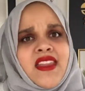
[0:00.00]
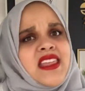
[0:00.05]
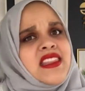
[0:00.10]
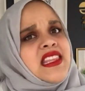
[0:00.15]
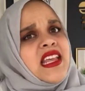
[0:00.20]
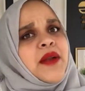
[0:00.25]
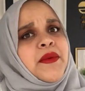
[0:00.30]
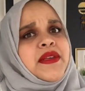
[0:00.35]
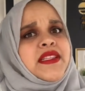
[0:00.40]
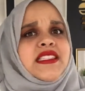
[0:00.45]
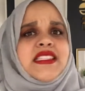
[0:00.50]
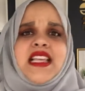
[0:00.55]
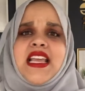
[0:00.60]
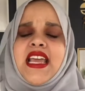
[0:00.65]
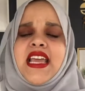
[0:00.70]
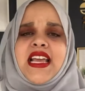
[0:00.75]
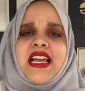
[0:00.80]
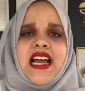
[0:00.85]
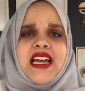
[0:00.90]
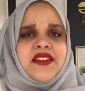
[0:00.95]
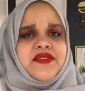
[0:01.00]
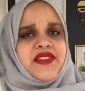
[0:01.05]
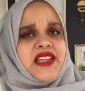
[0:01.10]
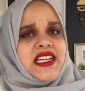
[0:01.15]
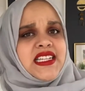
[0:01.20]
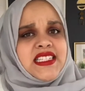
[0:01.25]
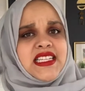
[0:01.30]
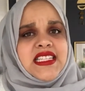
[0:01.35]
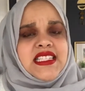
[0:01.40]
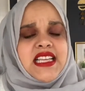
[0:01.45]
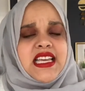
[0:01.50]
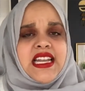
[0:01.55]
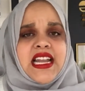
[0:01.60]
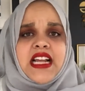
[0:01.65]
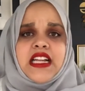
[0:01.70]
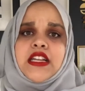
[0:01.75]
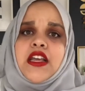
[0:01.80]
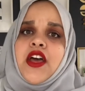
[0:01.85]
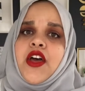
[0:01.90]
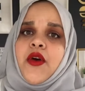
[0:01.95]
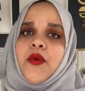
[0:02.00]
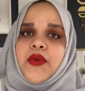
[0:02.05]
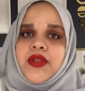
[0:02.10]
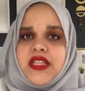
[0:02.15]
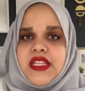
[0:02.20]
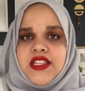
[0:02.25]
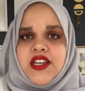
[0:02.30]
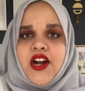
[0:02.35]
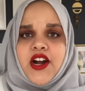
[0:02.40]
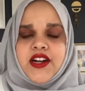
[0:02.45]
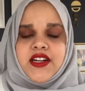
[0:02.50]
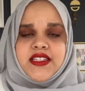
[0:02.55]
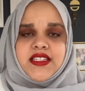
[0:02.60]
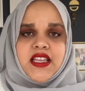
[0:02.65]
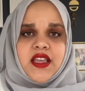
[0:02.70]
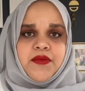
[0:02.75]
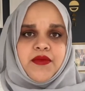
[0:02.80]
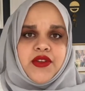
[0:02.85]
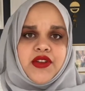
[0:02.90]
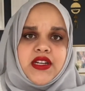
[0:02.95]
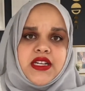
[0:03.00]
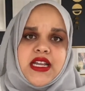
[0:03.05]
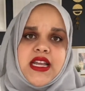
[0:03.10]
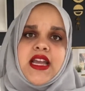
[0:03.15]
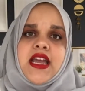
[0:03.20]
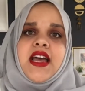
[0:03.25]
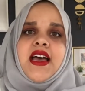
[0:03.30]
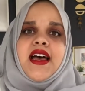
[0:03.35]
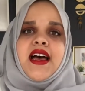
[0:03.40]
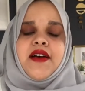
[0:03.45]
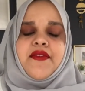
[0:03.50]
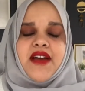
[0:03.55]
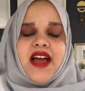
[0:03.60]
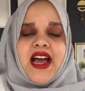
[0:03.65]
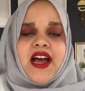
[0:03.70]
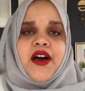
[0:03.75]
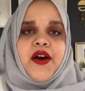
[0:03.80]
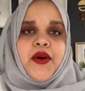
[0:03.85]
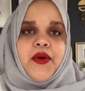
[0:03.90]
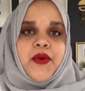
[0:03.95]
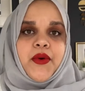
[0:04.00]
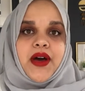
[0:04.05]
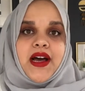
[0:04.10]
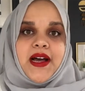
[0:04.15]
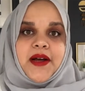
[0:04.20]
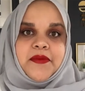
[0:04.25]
that I was seeing kind of that disconnect within the artist community of how,